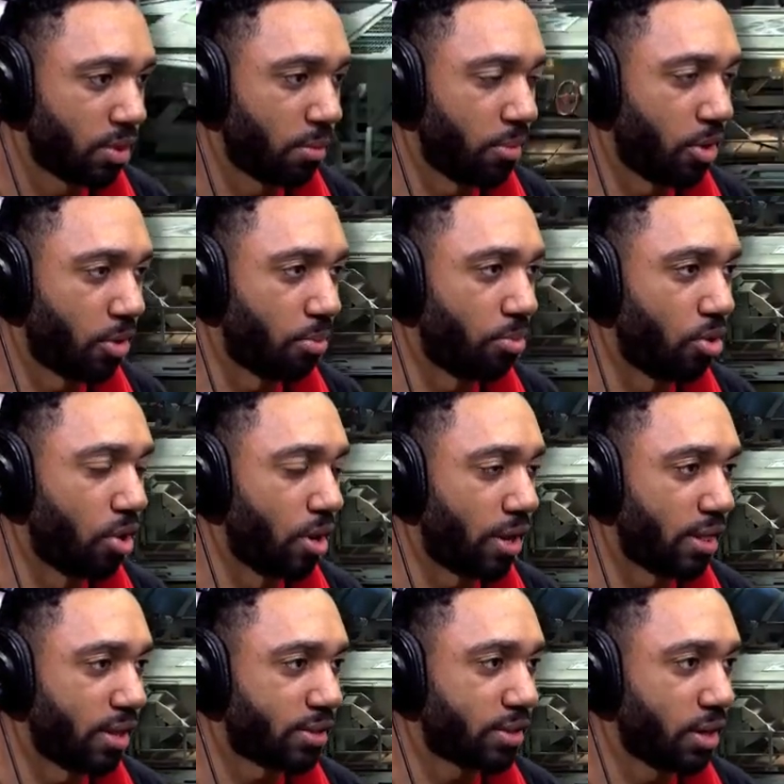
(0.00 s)
Come here,
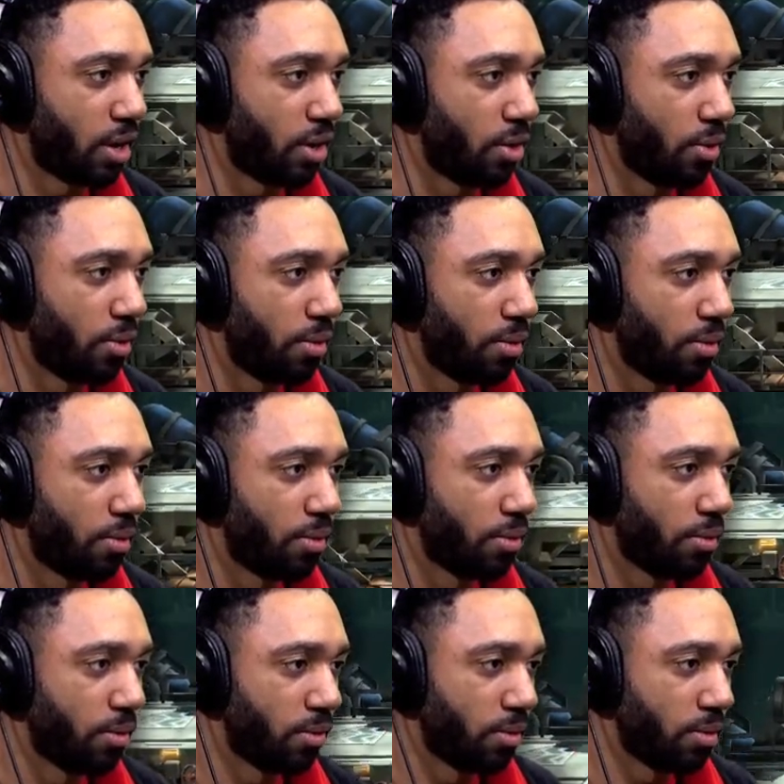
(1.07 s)
boy. Let's go.
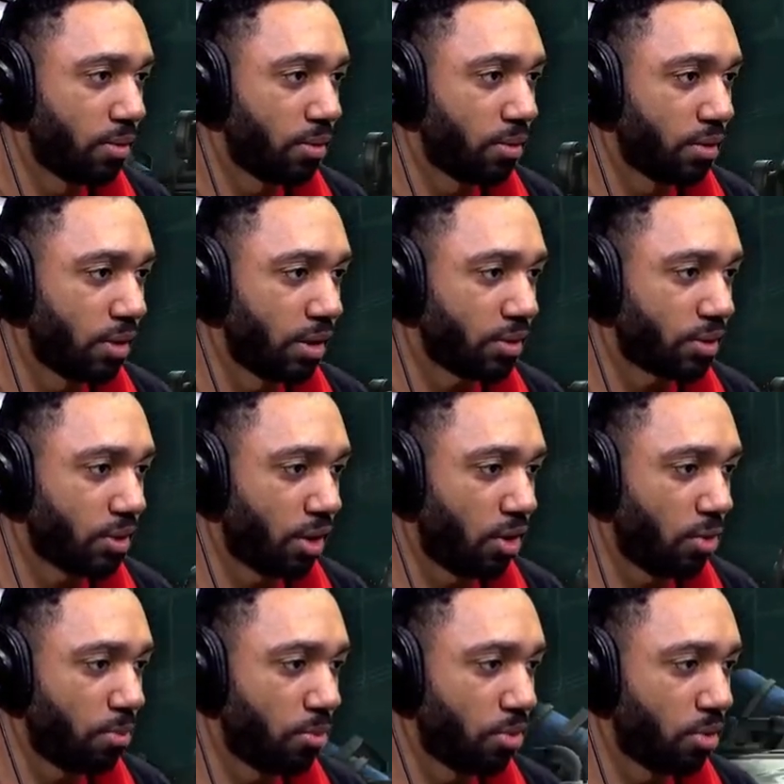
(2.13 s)
Let's
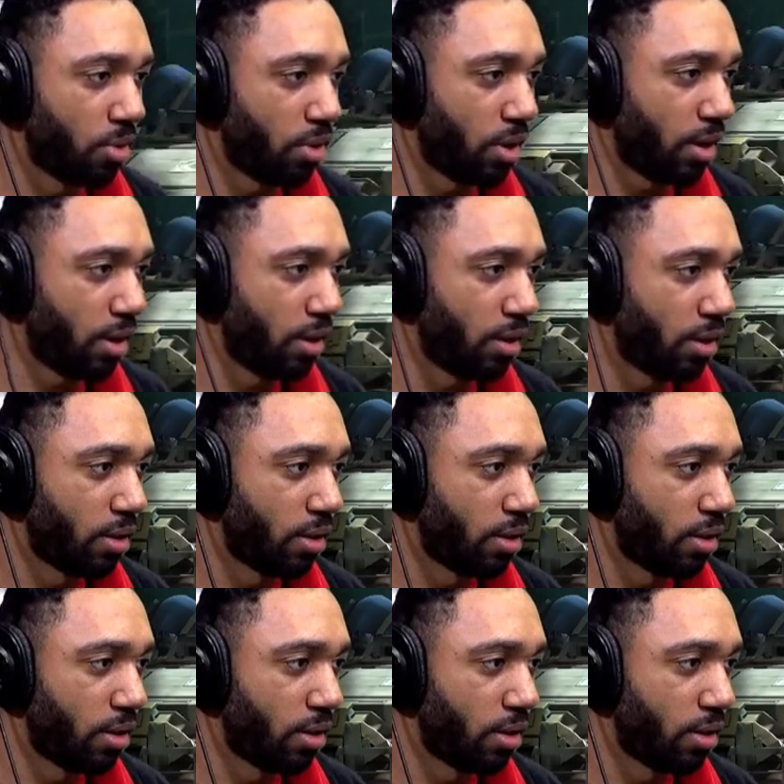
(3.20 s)
go, boy.